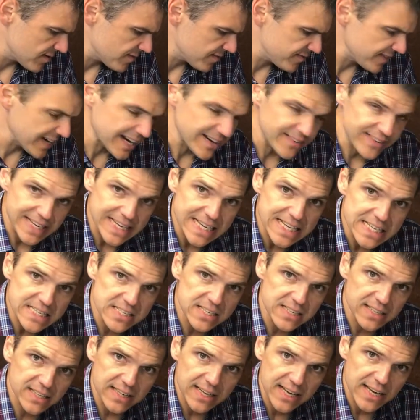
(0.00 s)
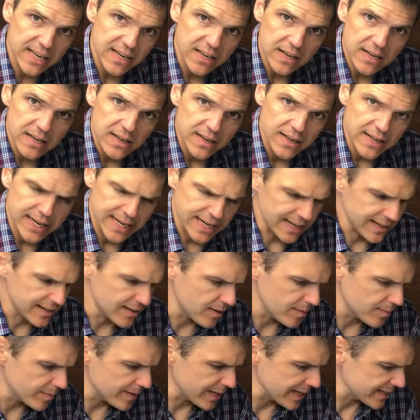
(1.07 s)
very easily in a
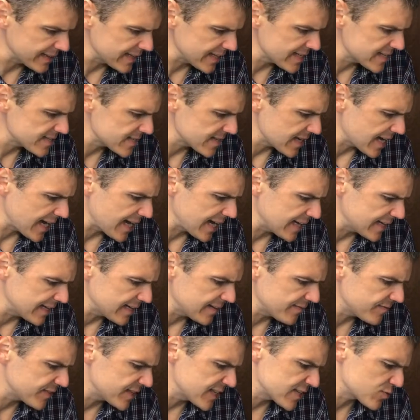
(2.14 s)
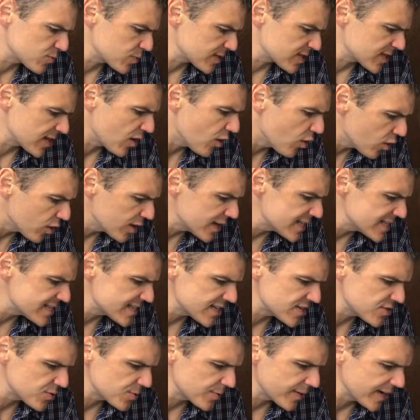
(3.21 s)
carb like this and if this was a Holley
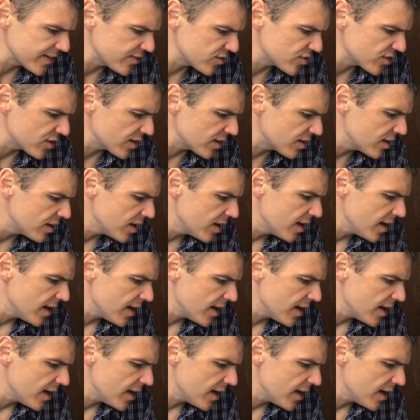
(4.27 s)
situation